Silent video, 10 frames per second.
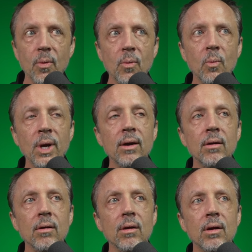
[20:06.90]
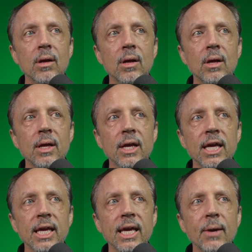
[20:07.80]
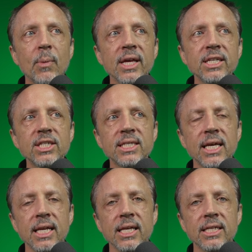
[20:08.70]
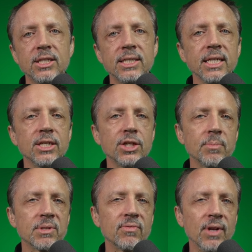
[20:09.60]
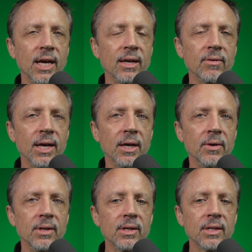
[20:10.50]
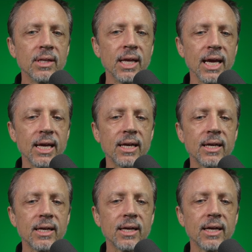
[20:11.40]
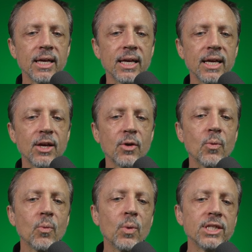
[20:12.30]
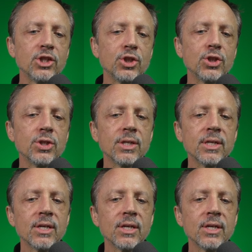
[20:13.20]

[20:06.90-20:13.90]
Well, he, well, he just said see ships flying around, like okay, which